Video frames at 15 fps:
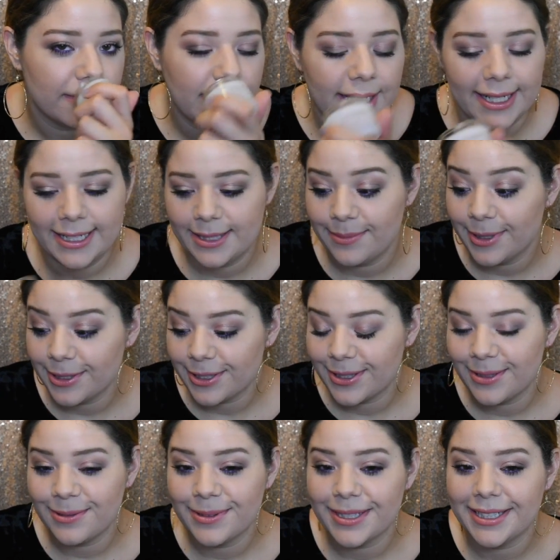and it smells
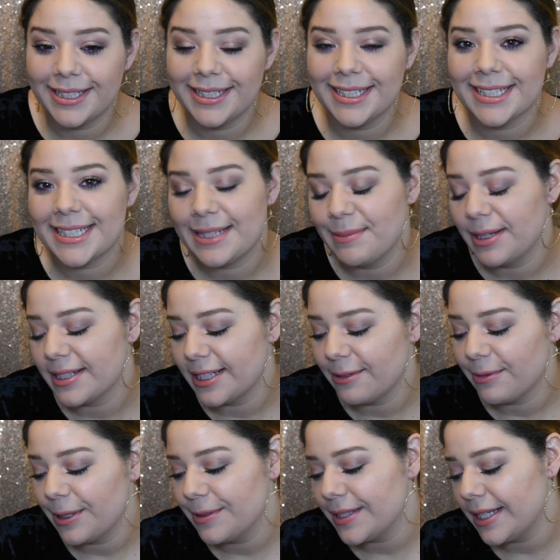so good. It smells
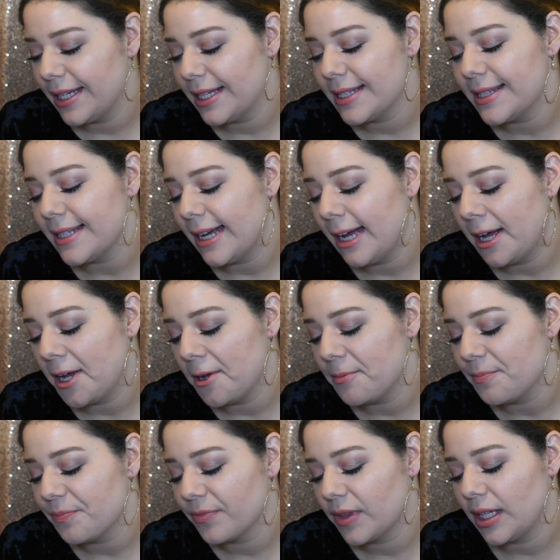like roses.
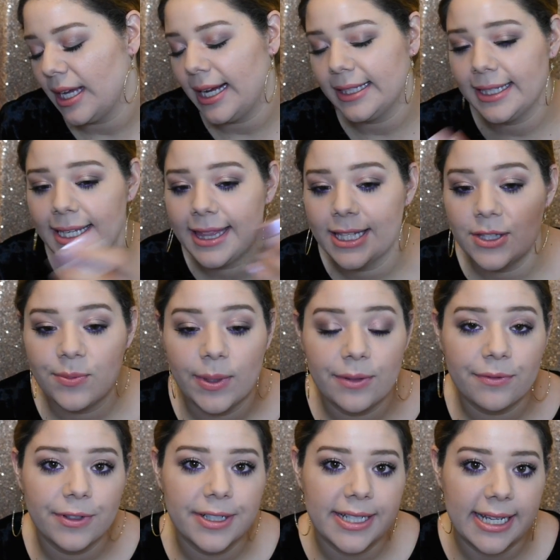I like this
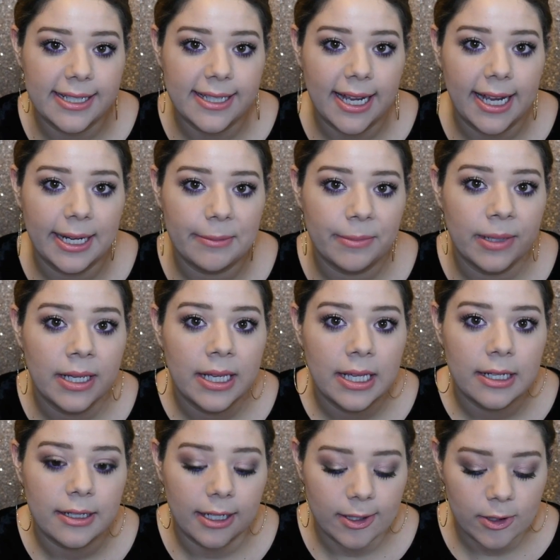one for daytime,
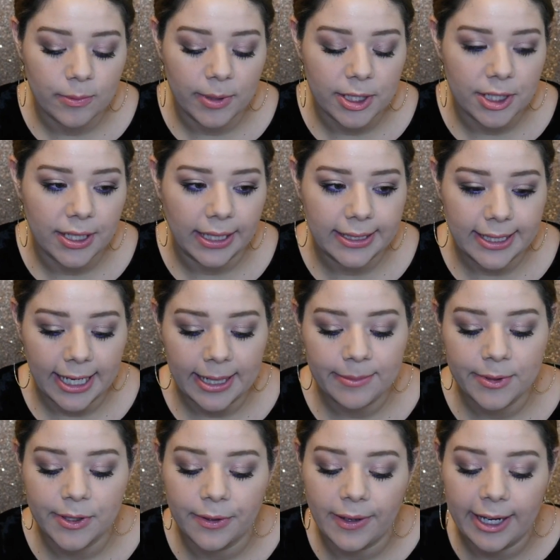not so much nighttime,
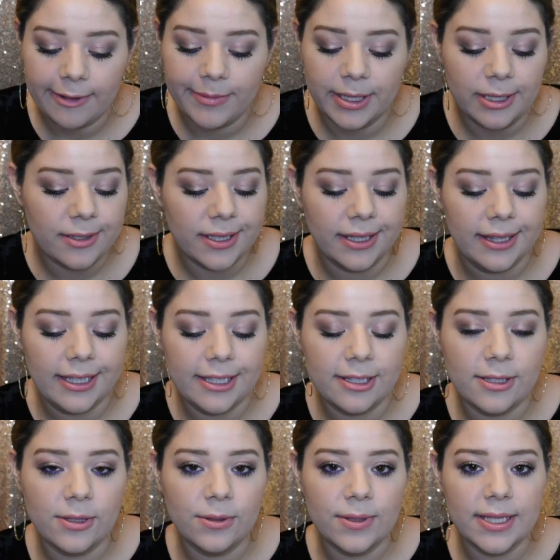so I've been using
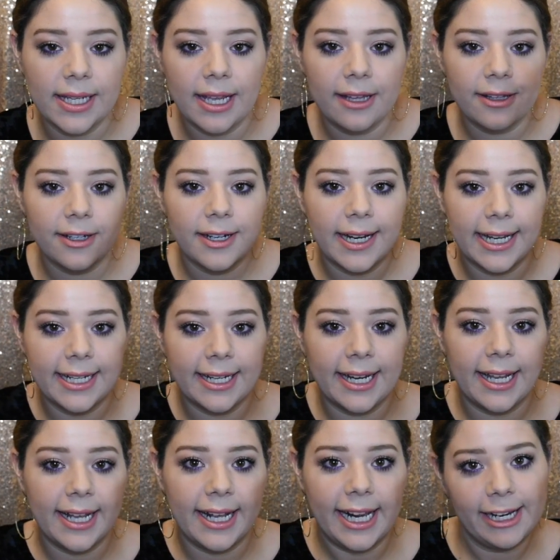these two together
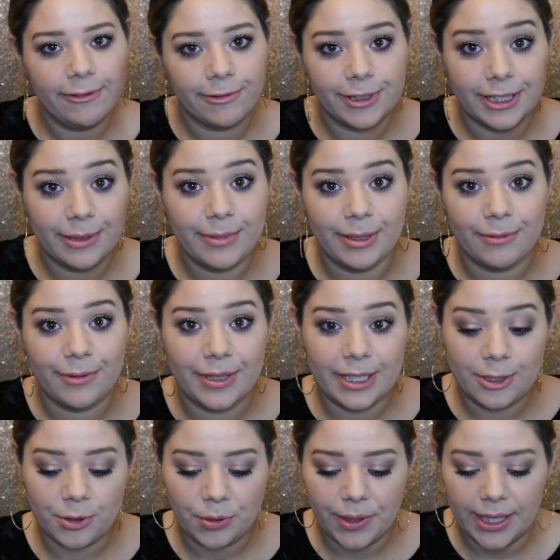and I've really been
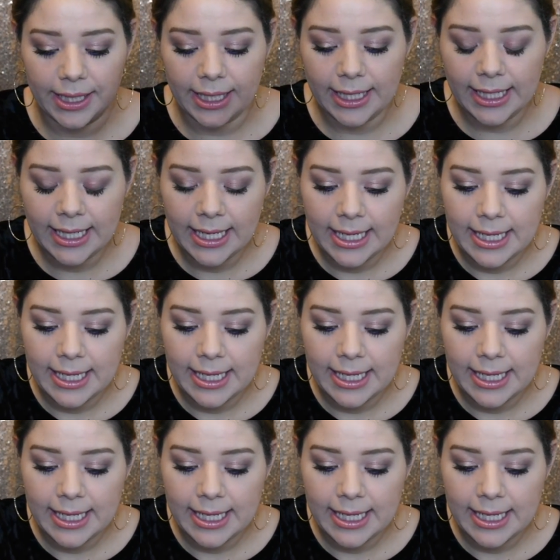enjoying it.